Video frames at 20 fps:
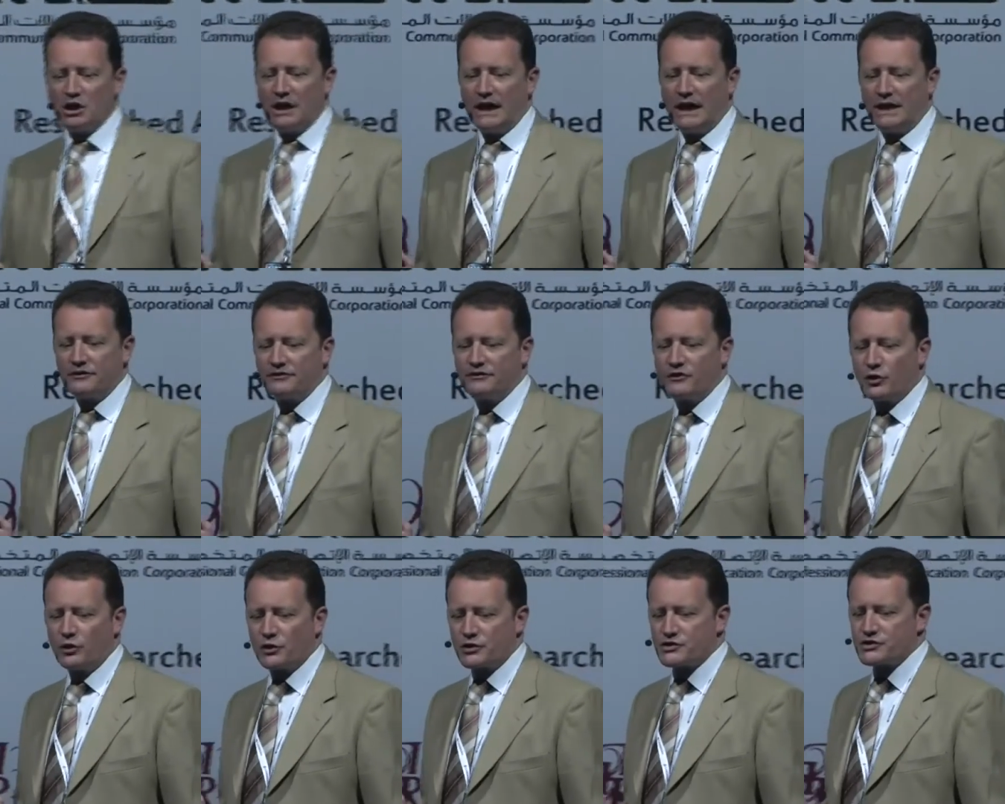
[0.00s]
And of
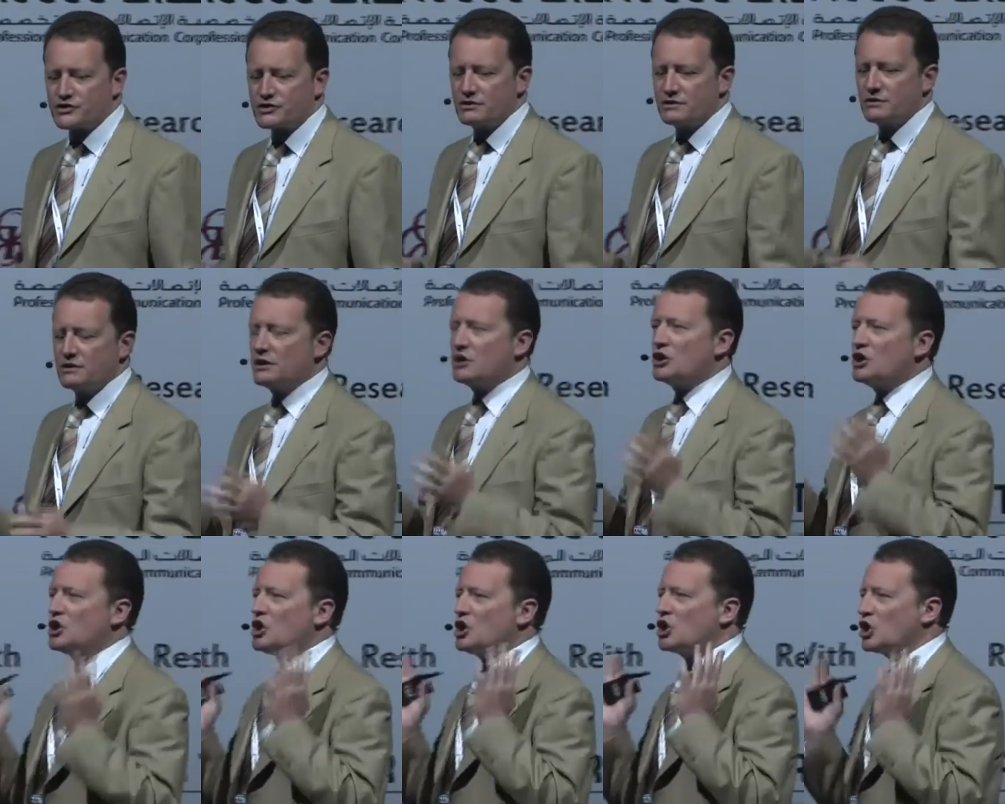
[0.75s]
course,
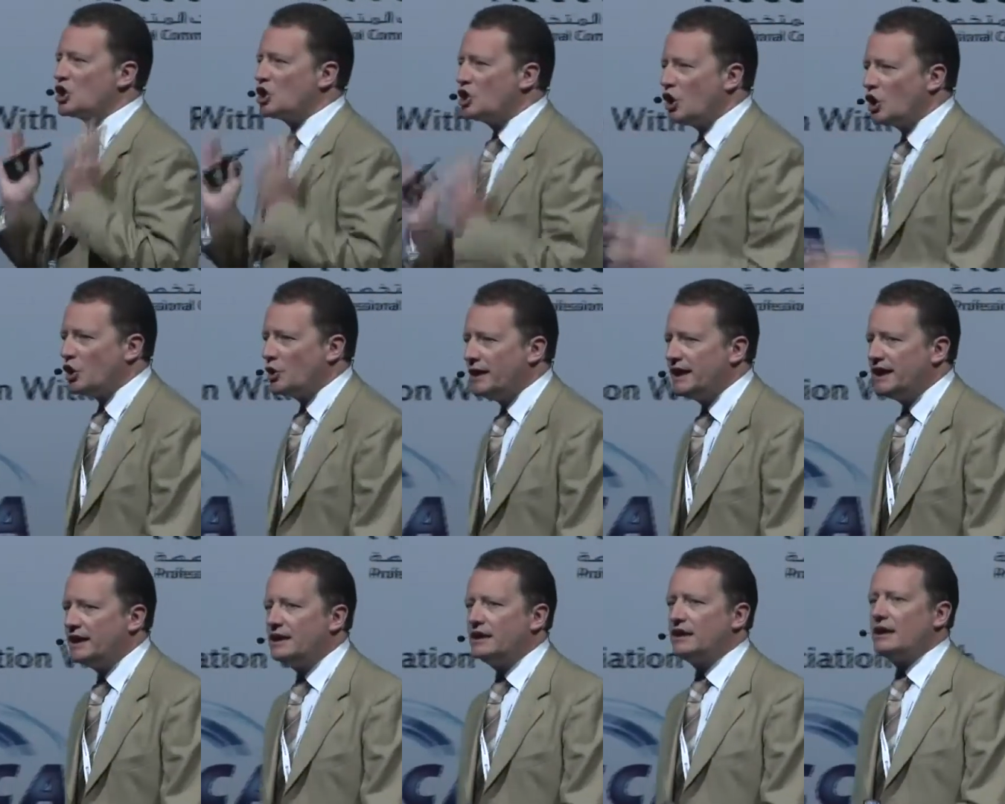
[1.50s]

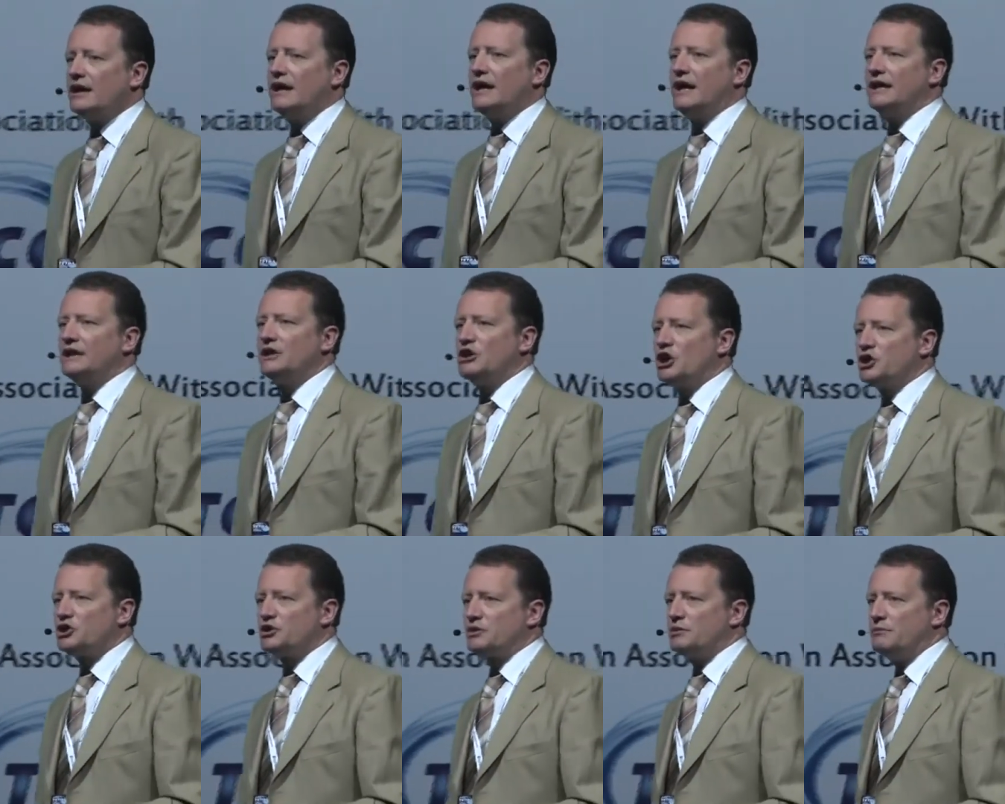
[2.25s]
going and
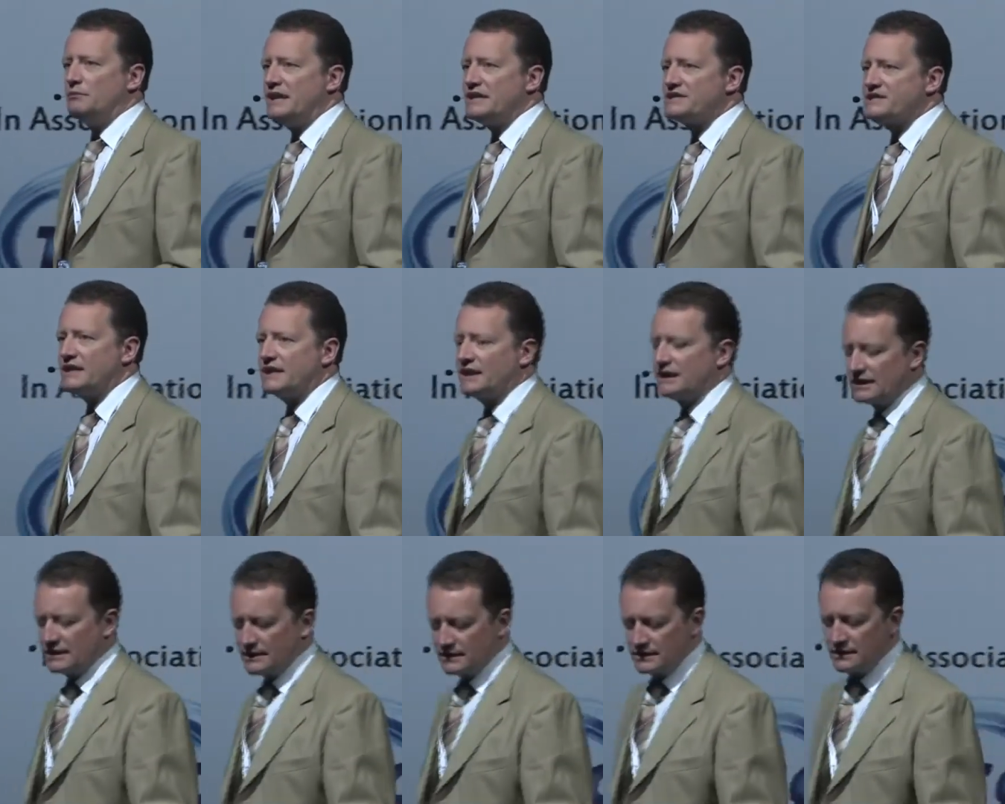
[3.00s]
not
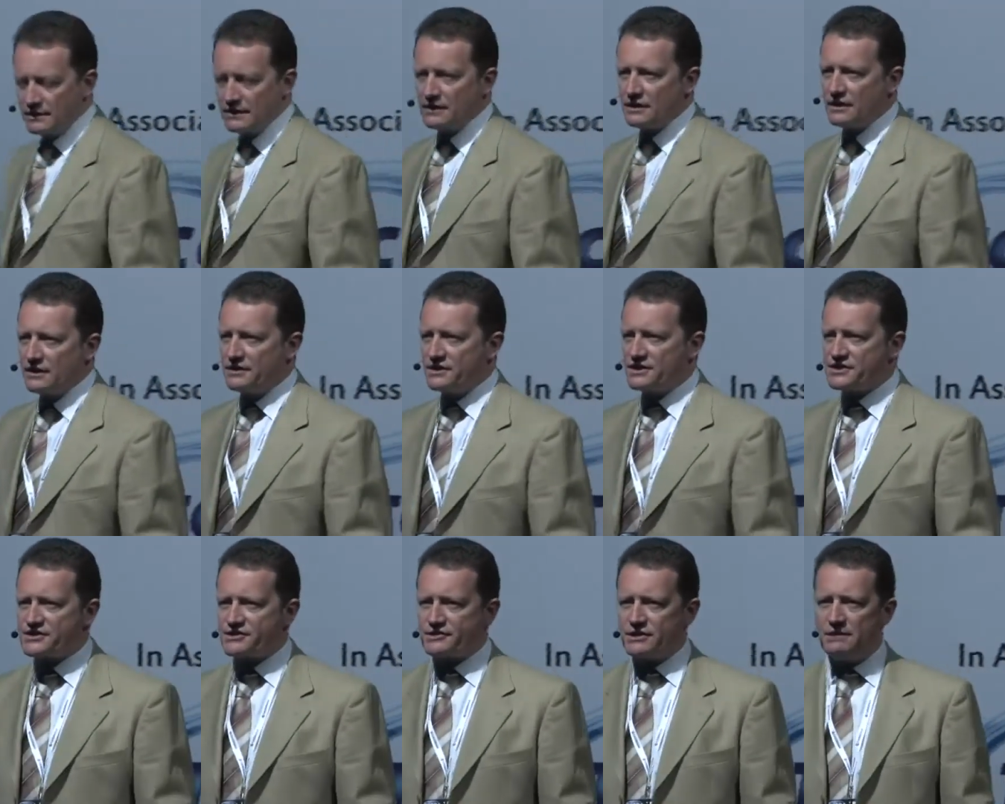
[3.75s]
missing the
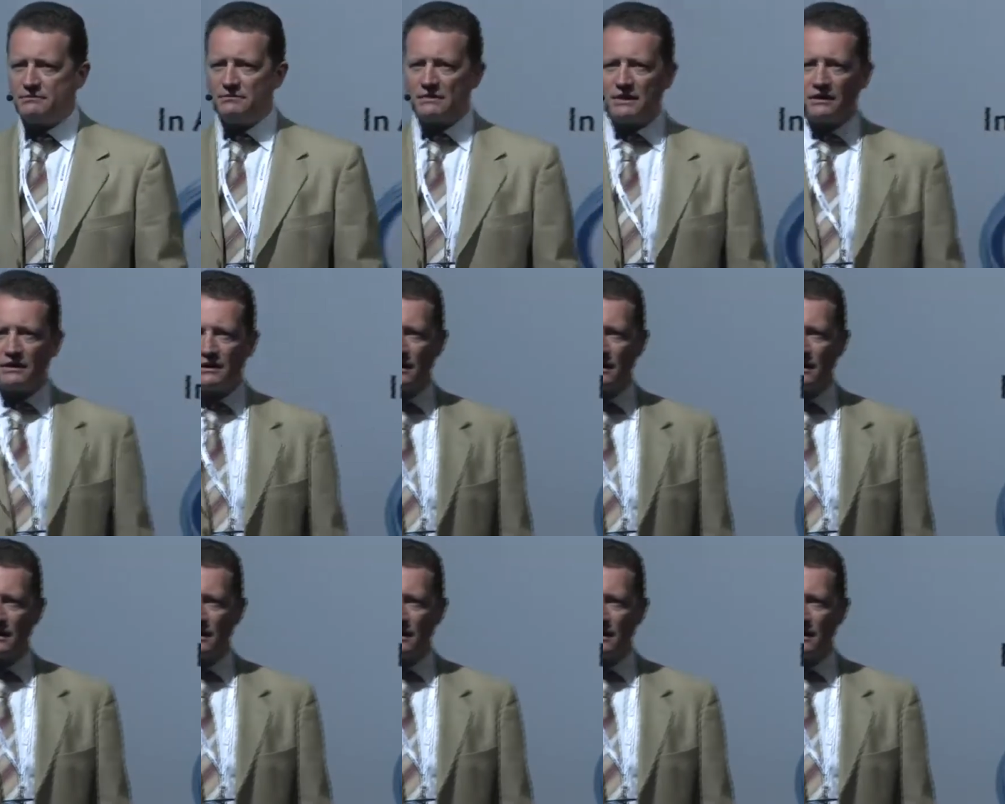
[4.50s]
stream